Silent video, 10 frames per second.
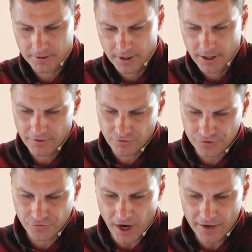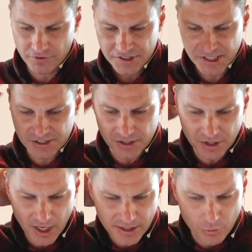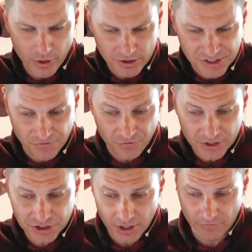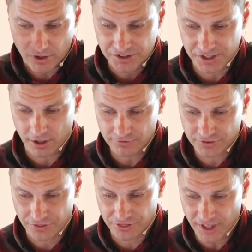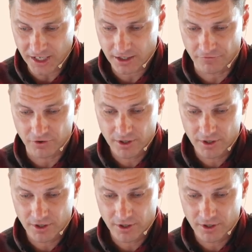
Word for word: In verse 5, he says, Not that we are sufficient of ourselves to think of